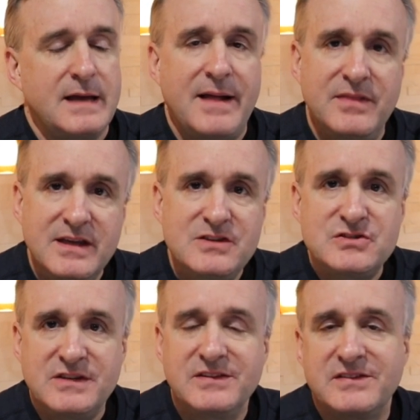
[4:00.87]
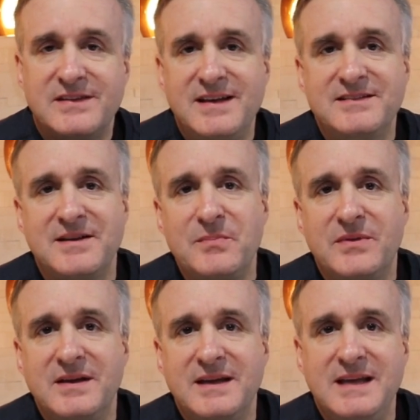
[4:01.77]
And then Jesus says
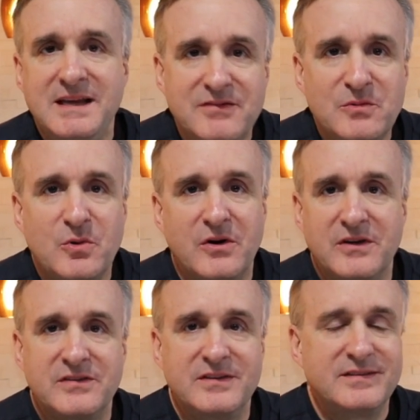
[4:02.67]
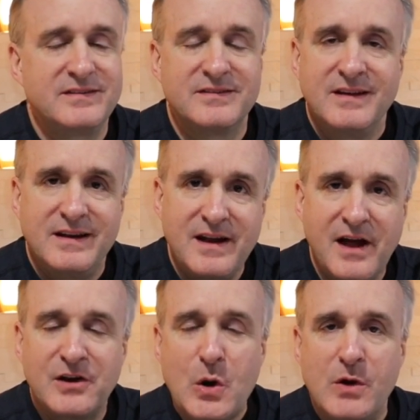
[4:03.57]
something even worse. This is
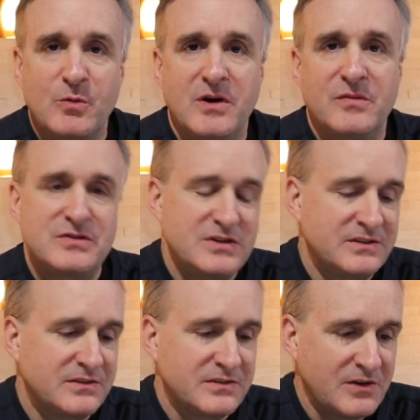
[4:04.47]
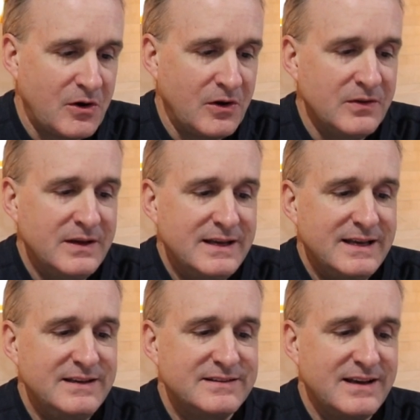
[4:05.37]
not going well for Jesus at all.
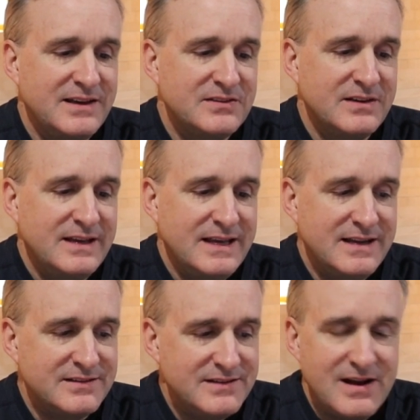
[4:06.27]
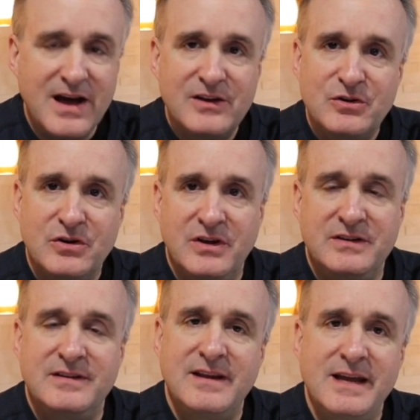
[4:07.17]
He says, it is not
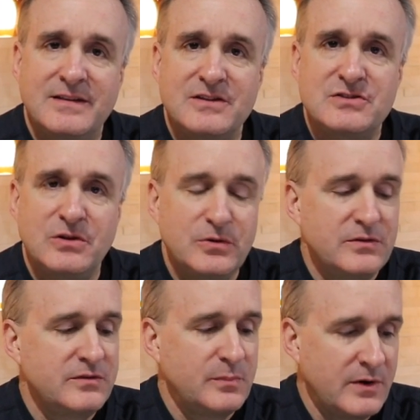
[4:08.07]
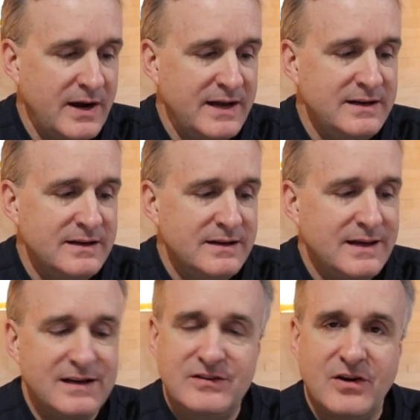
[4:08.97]
good to take the children's bread
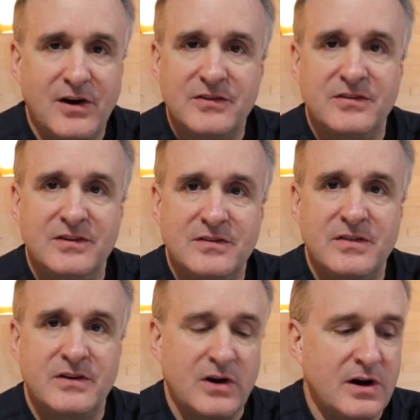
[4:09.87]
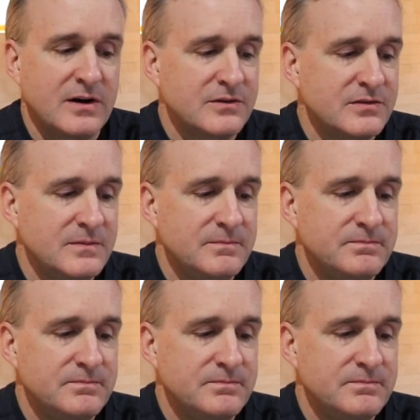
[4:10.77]
and toss it to the dogs.